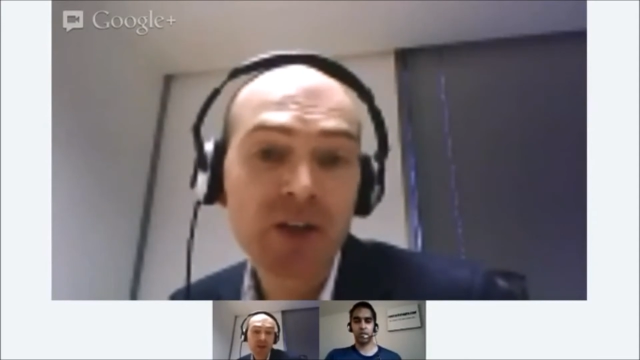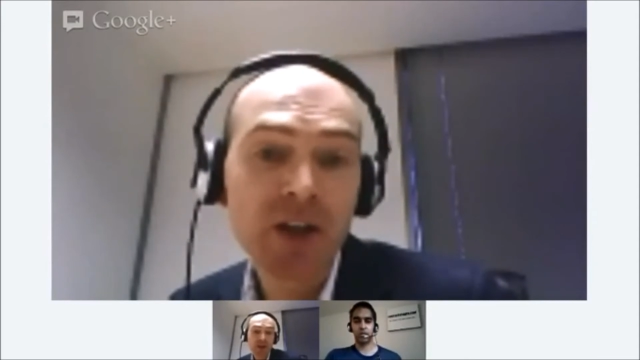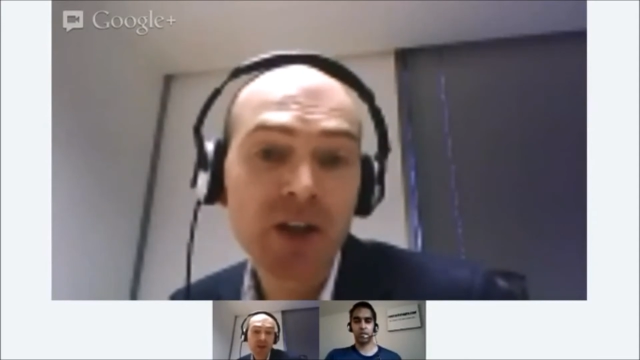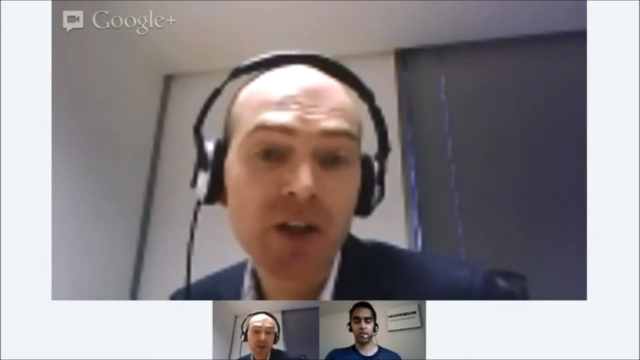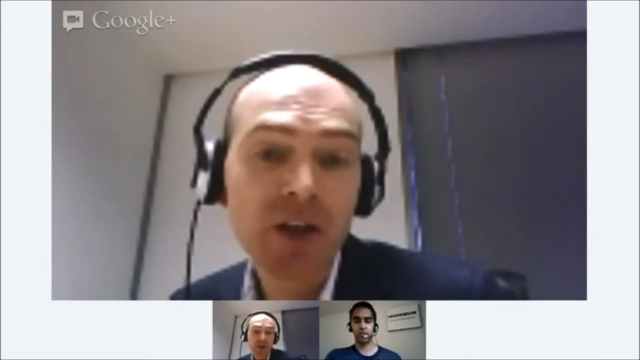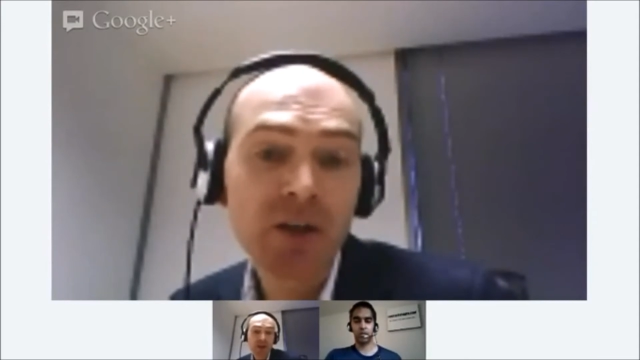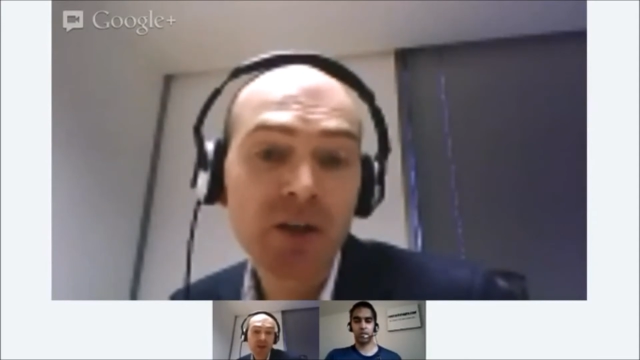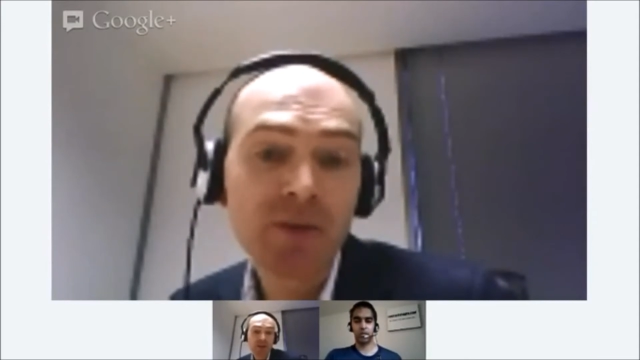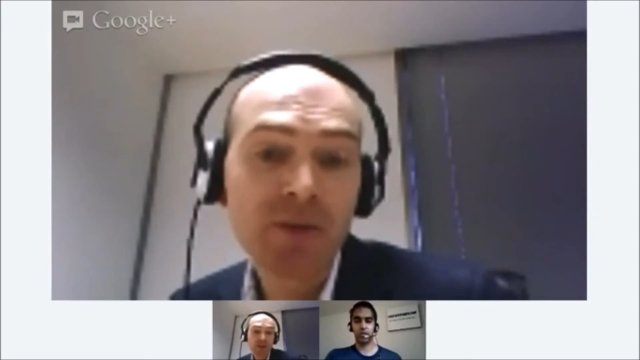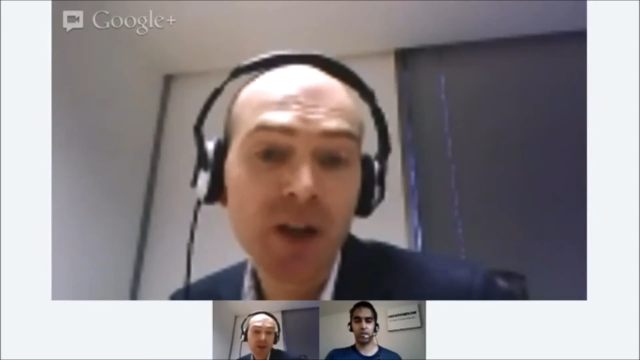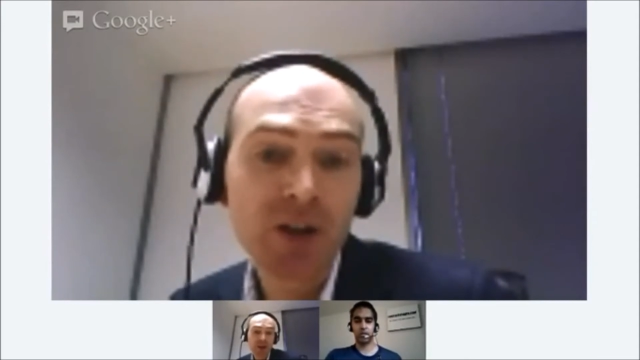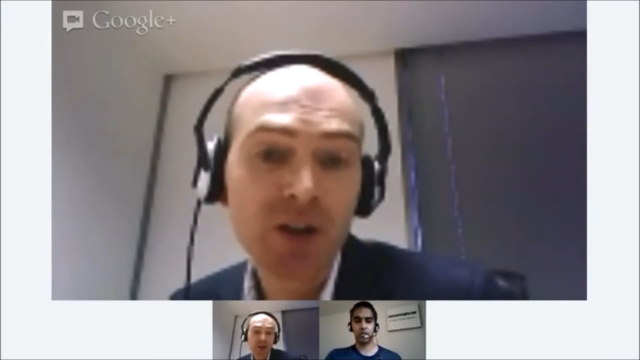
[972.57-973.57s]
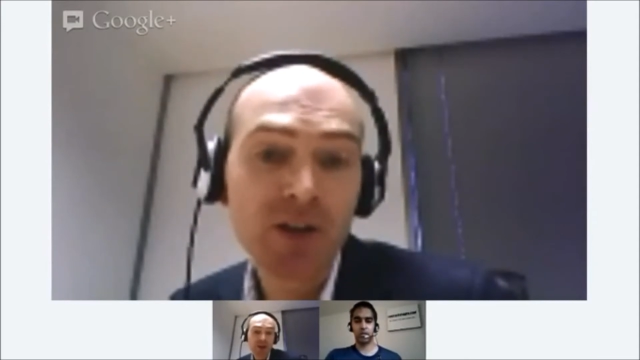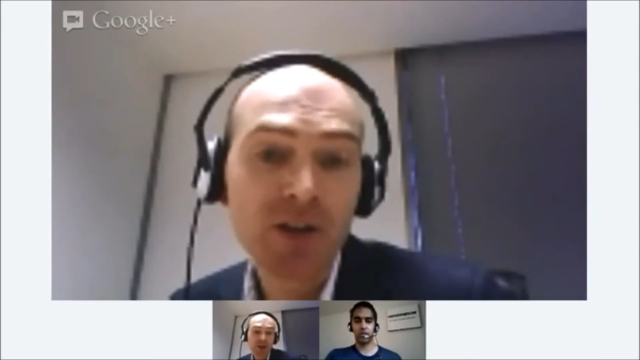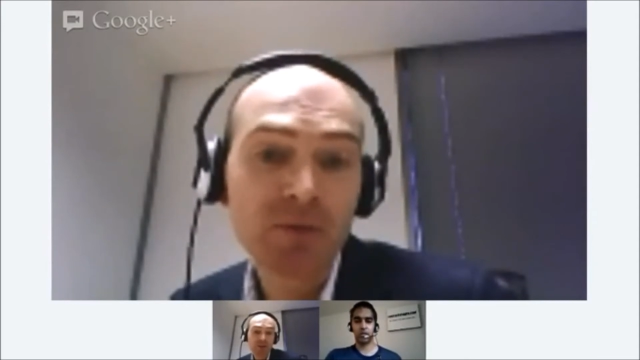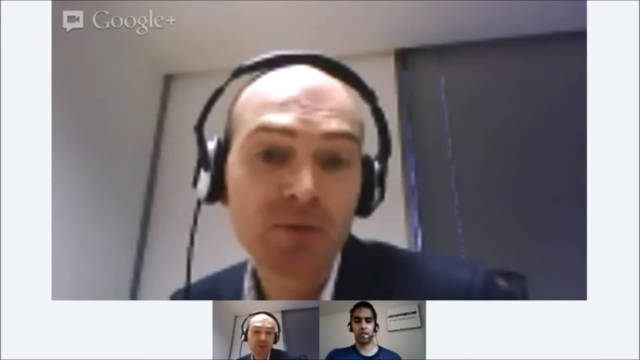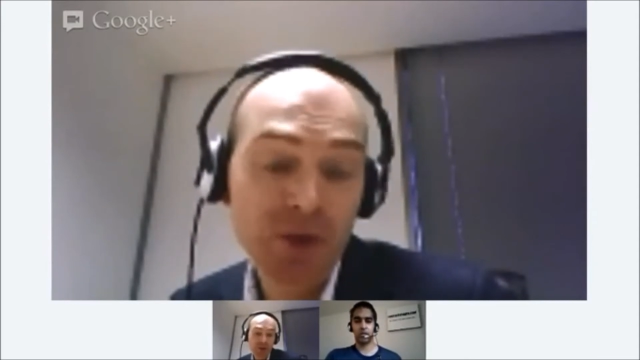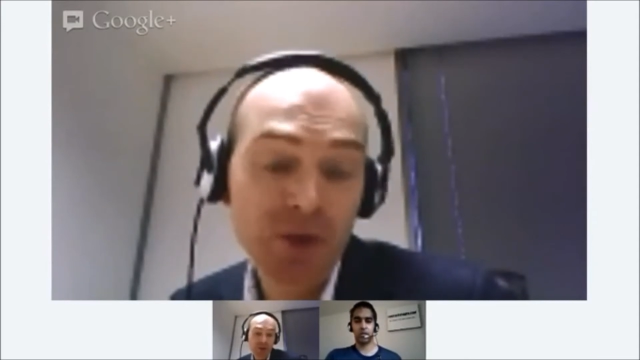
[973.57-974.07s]
a financial,
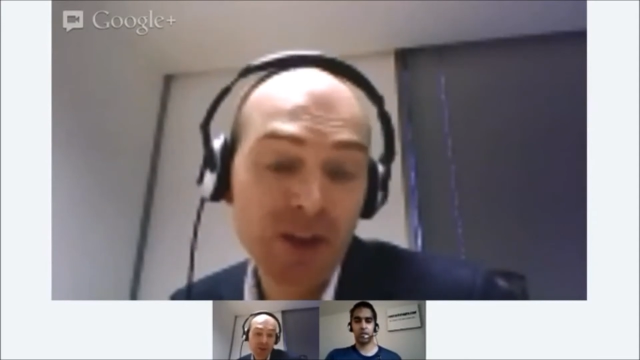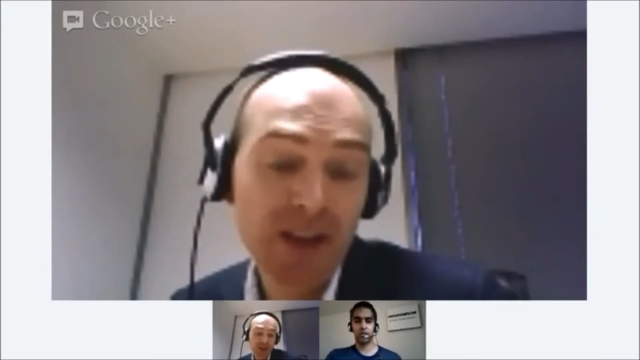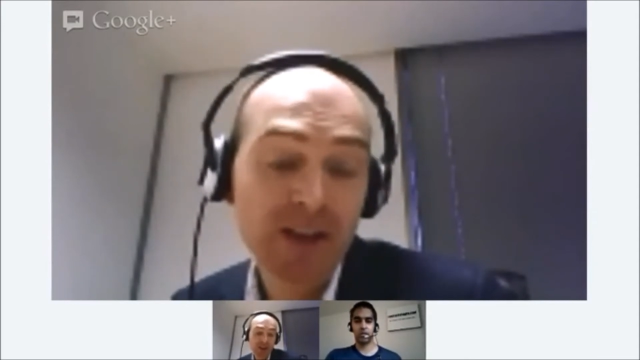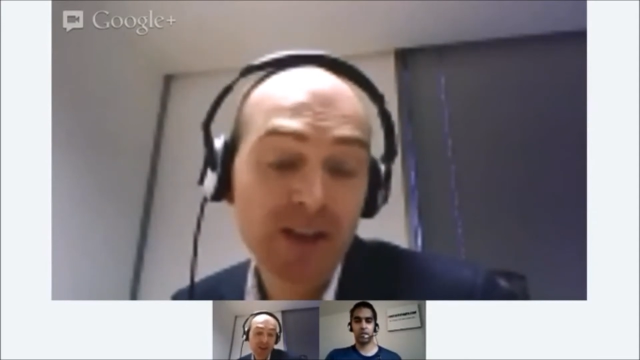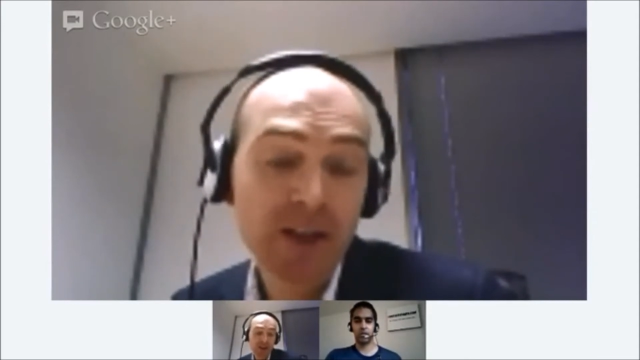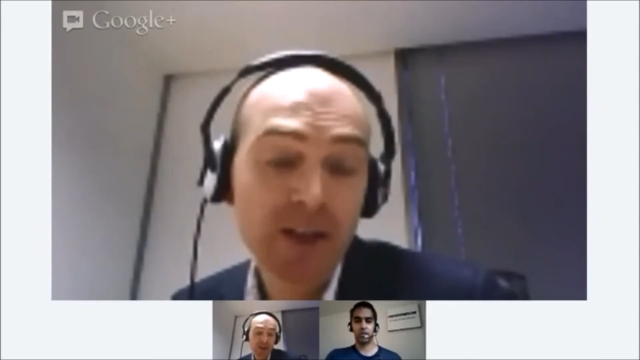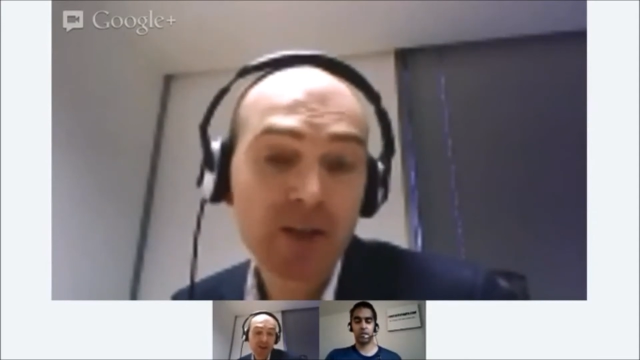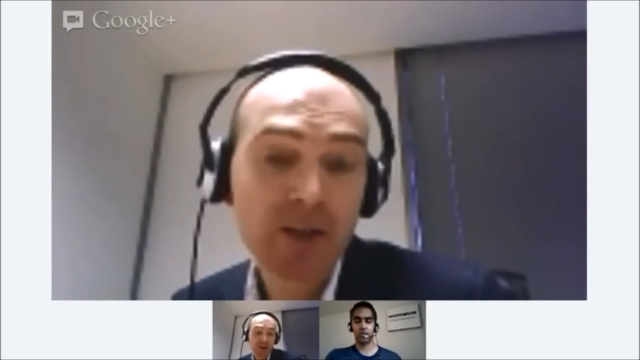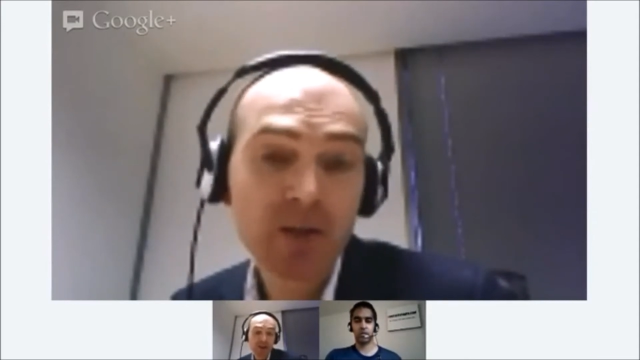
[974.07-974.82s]
you know, as an asset,